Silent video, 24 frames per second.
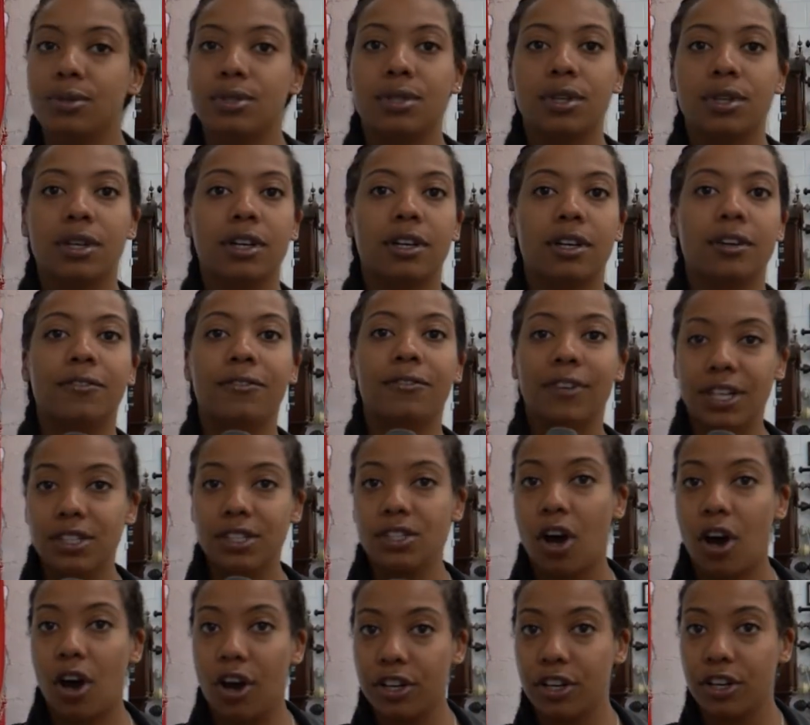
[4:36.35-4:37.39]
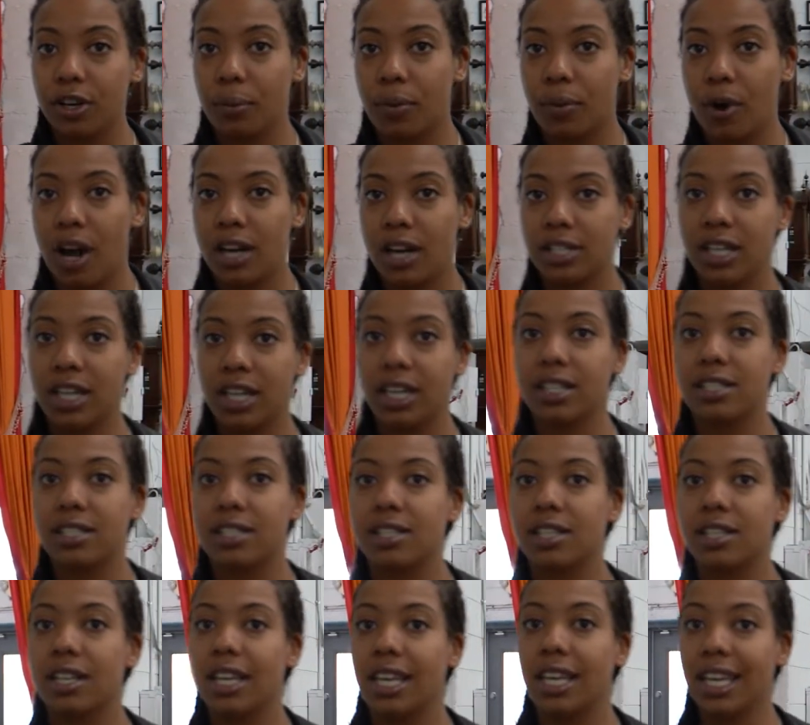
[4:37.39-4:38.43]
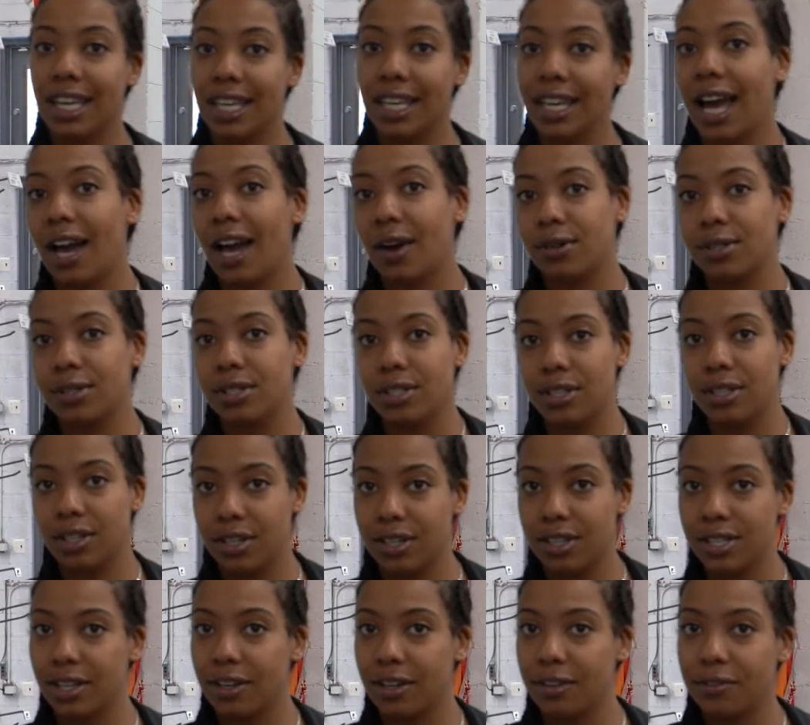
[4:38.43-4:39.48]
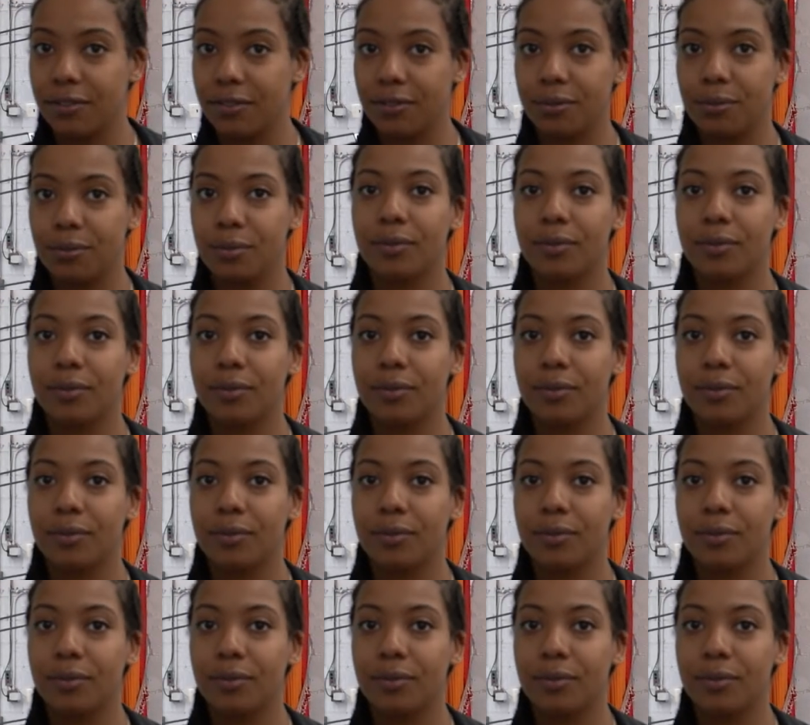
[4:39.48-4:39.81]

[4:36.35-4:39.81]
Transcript: to finish all your projects in-house yourself.